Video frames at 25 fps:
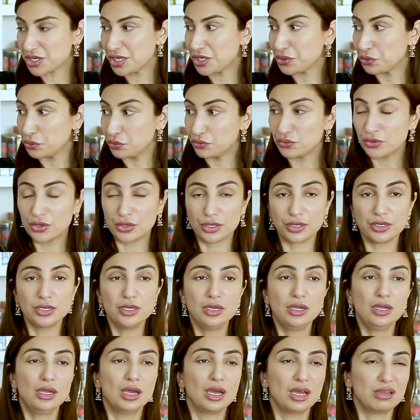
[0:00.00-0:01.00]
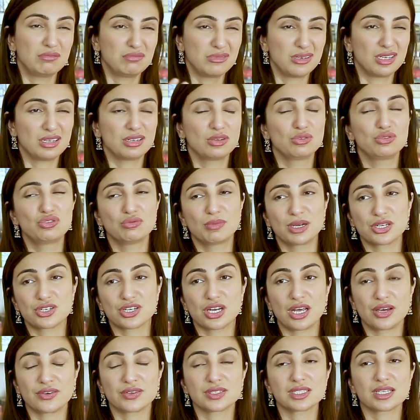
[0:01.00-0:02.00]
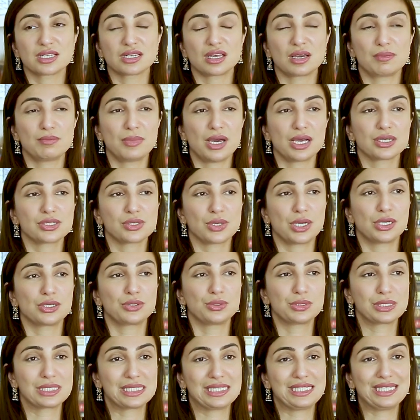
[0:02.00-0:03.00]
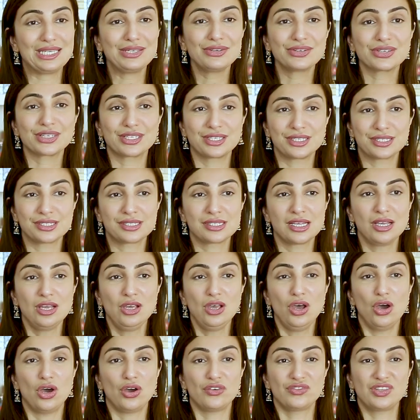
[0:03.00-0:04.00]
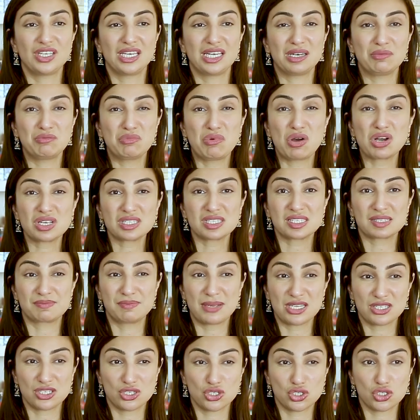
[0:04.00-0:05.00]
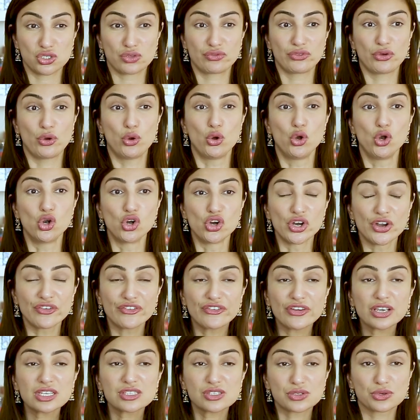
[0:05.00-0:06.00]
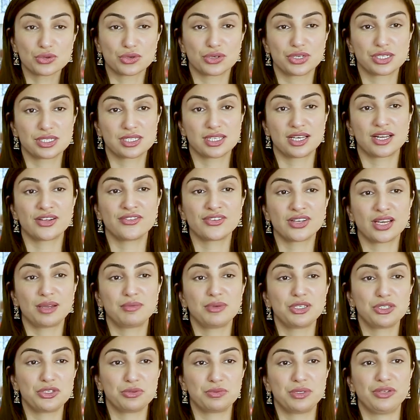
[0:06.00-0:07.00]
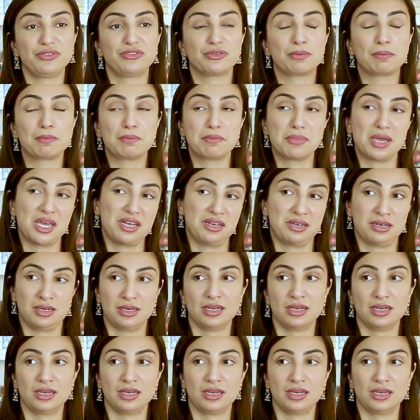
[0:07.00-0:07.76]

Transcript: to get over and me do my travels and come back. So I'll do a series of the inbox messages of the horrific stories that have come into me from men